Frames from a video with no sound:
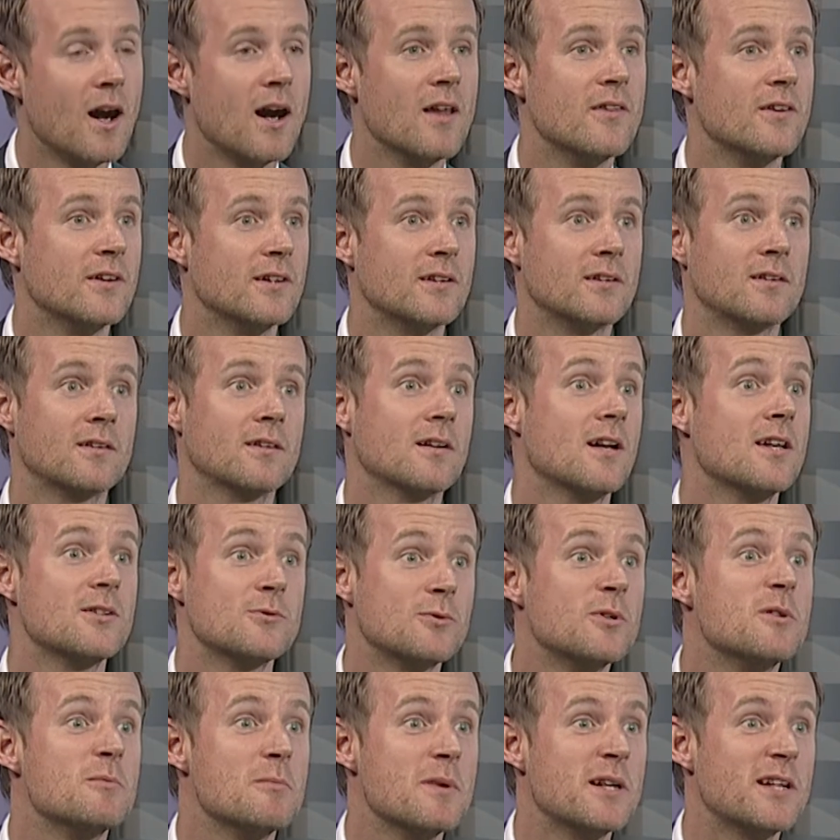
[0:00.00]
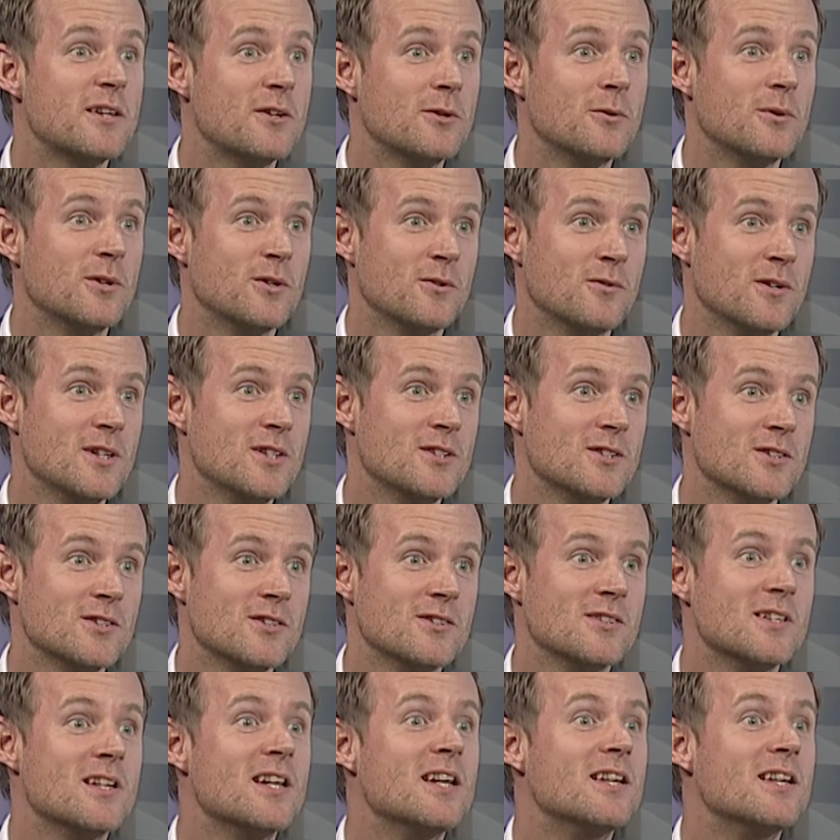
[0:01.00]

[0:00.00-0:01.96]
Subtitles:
I think, as with many new innovations,